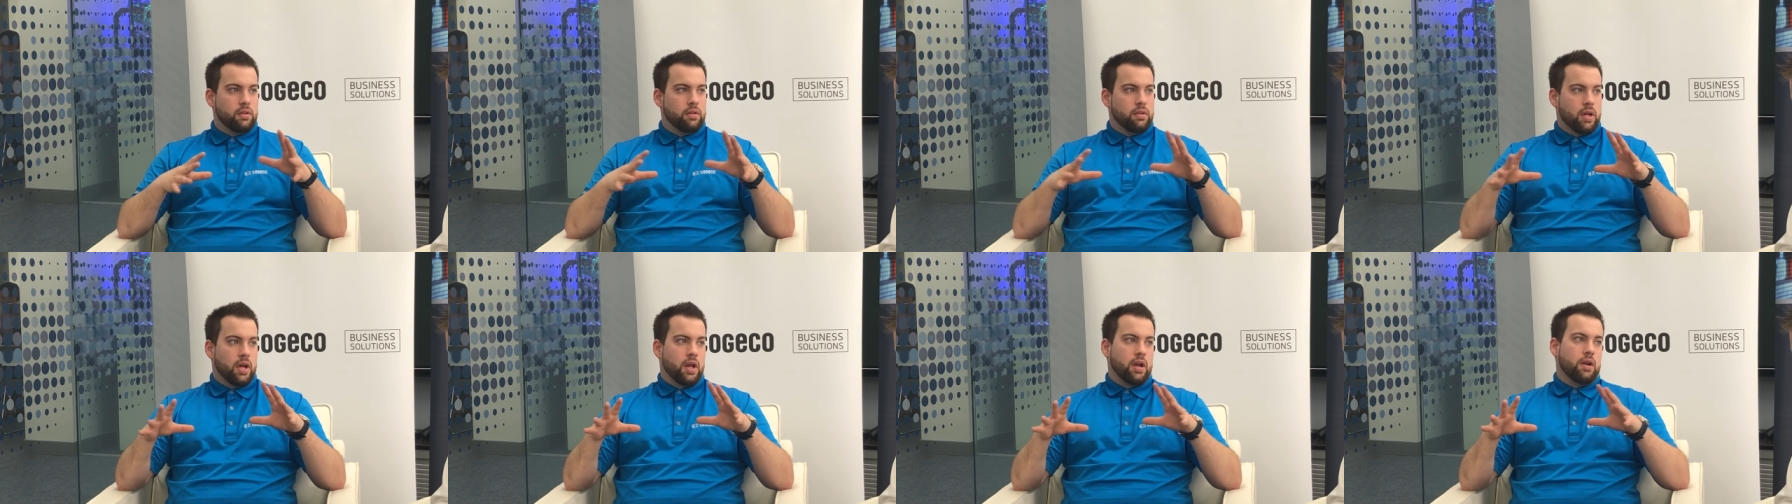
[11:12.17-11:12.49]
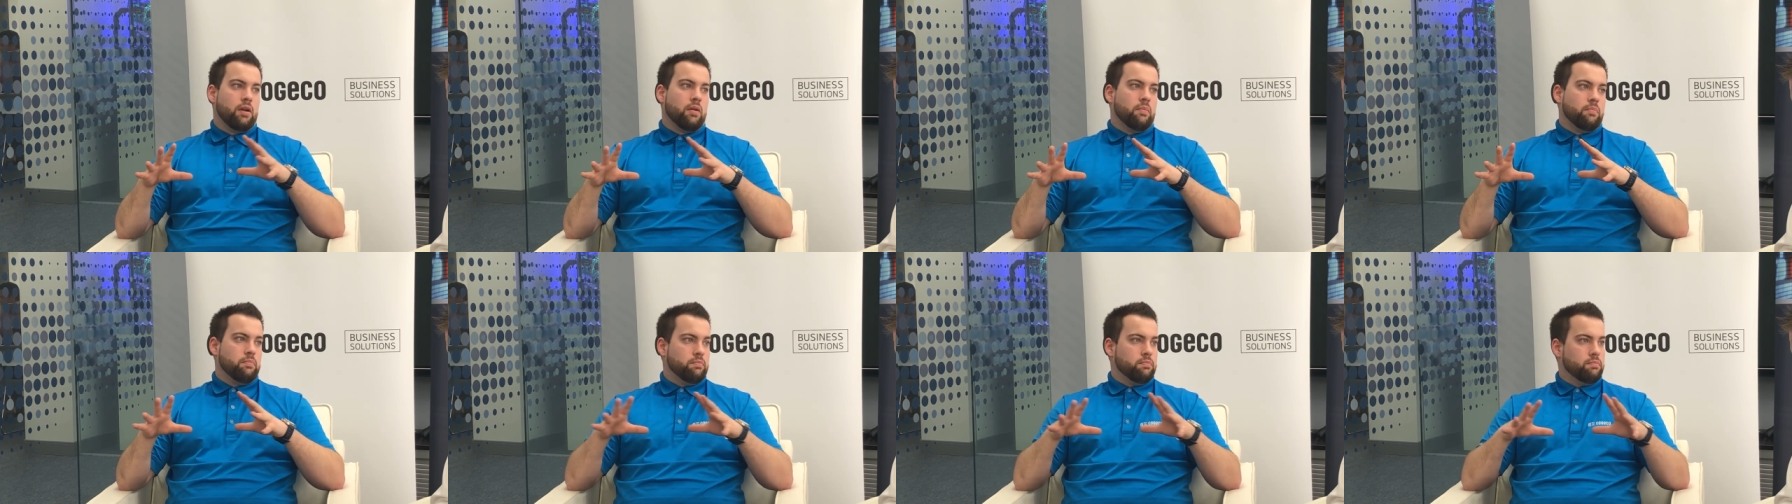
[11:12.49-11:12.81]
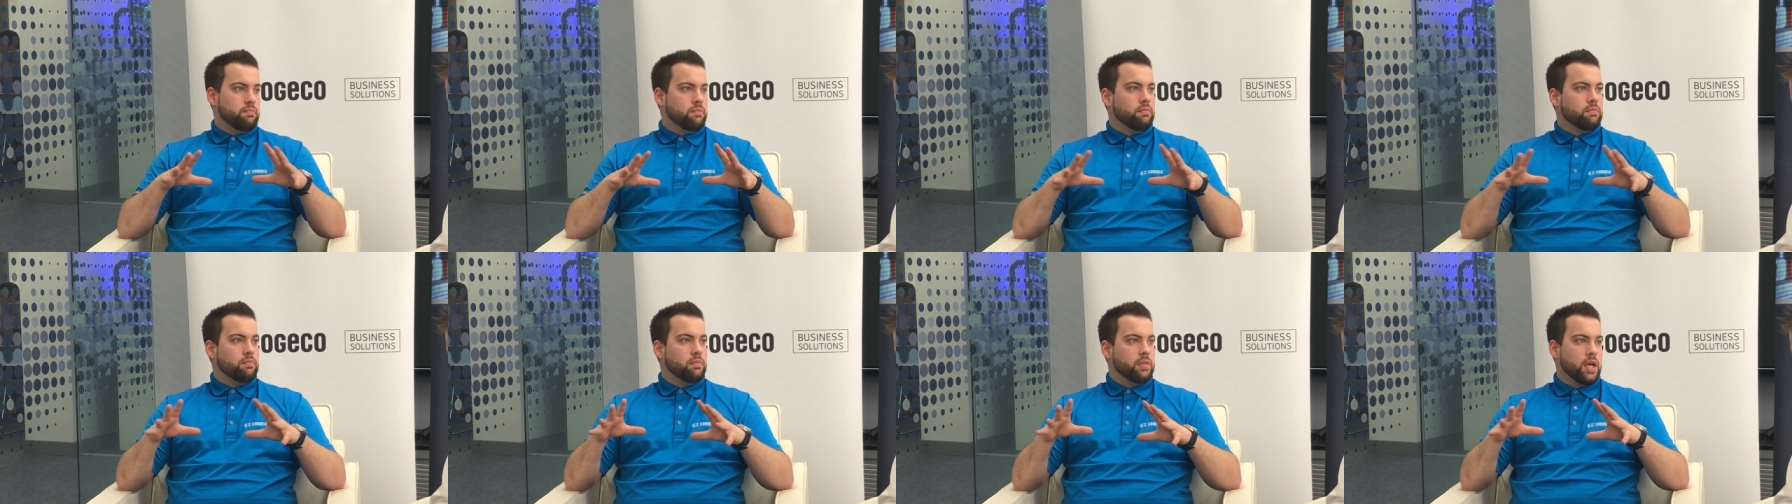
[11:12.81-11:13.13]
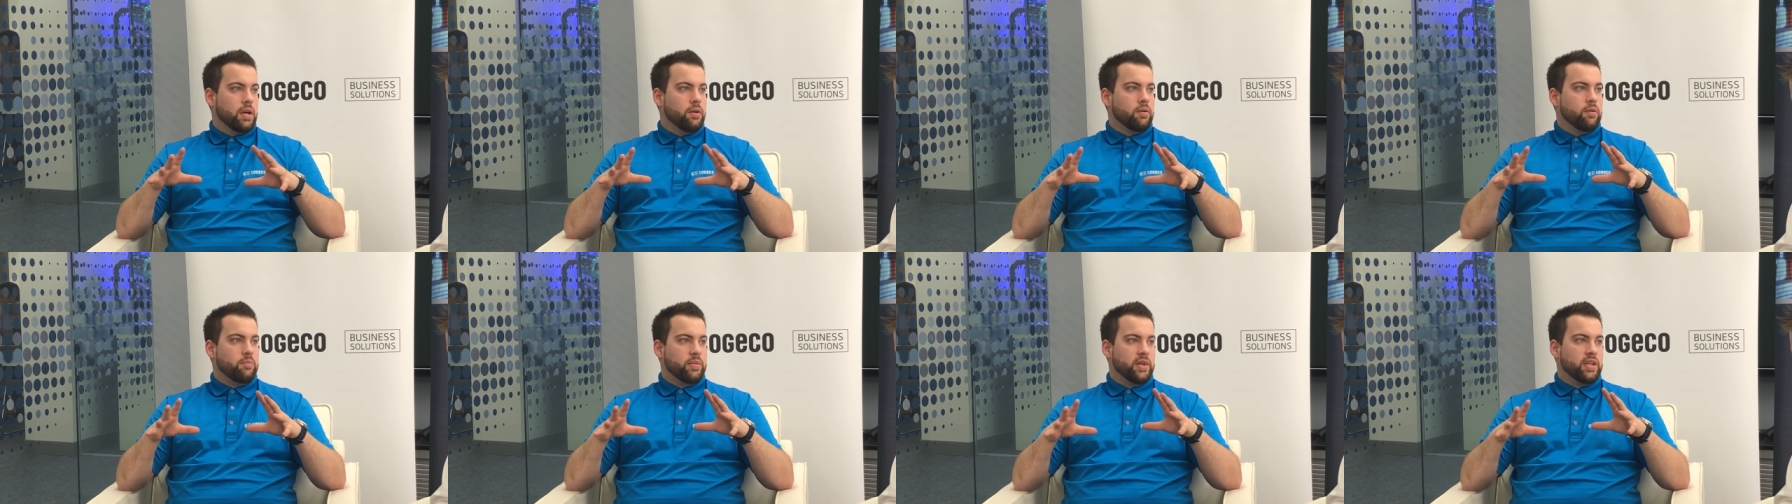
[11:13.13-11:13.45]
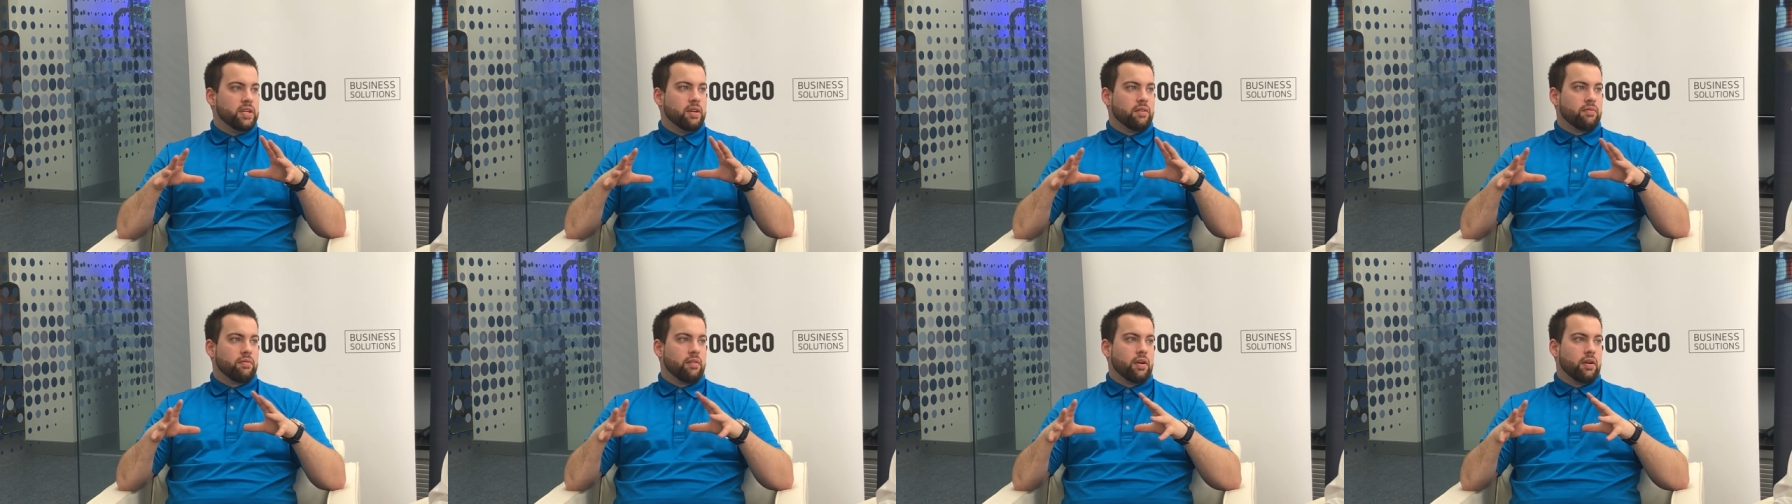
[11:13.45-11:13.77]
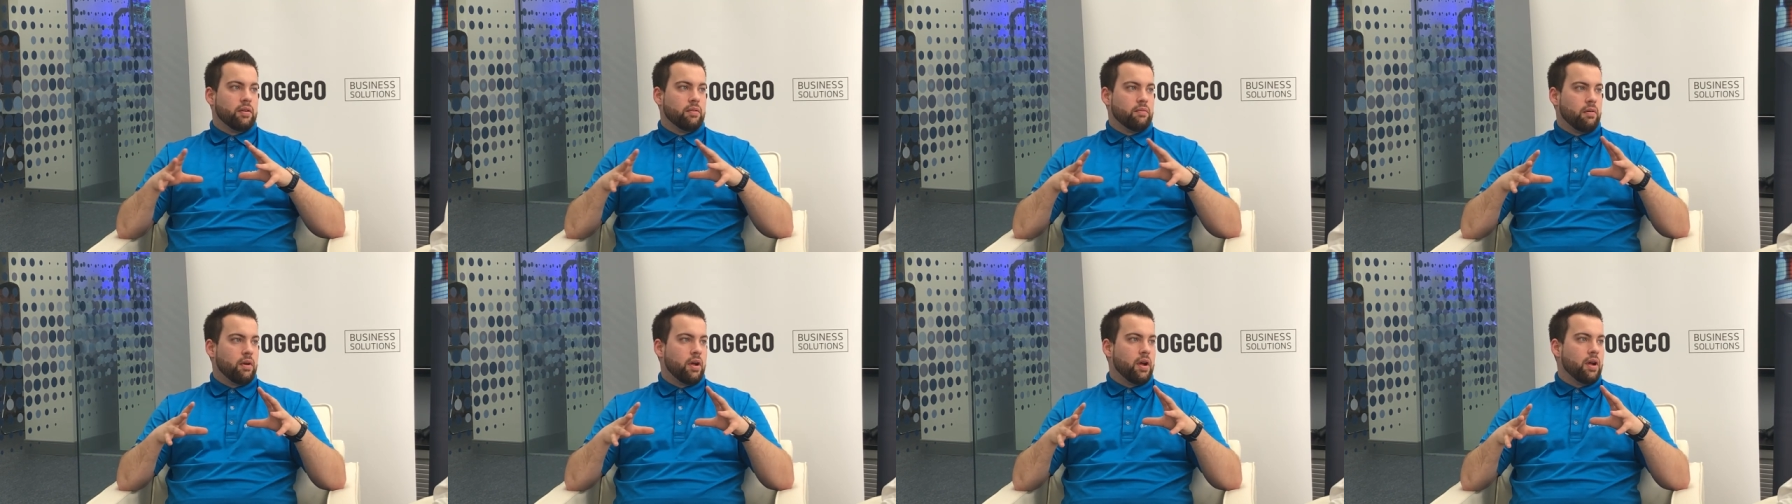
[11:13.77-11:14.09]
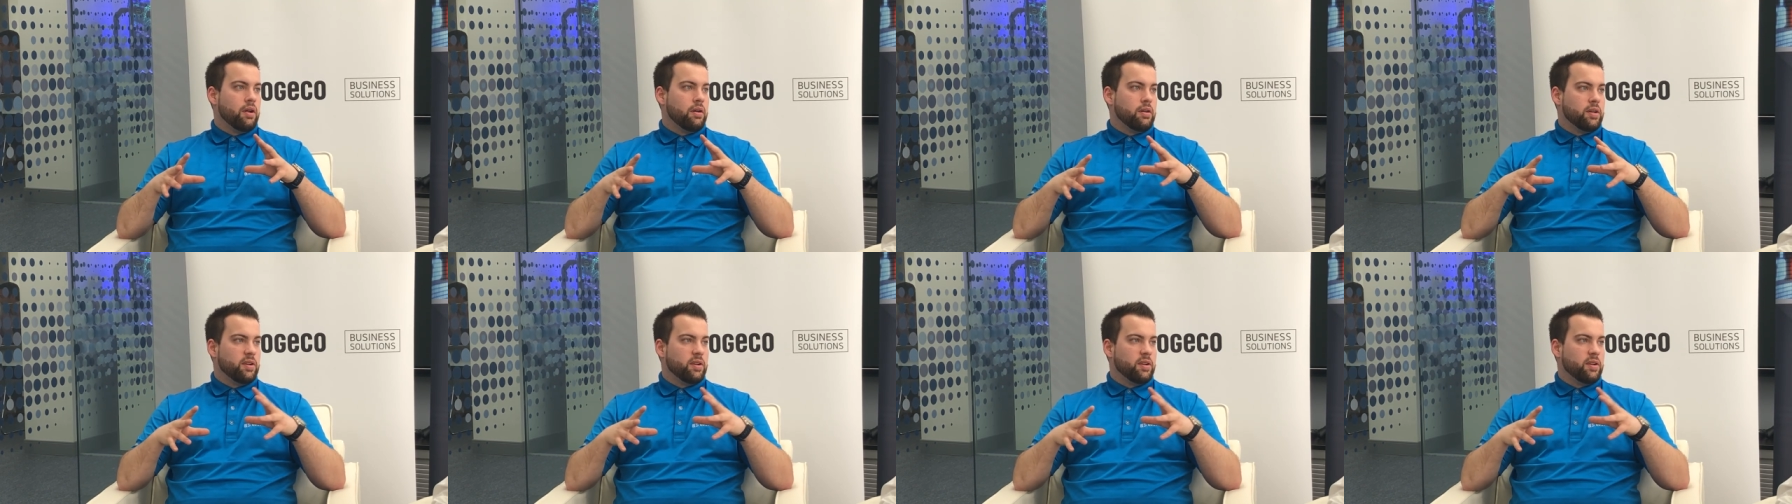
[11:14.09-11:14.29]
then it would be different. Sure, right?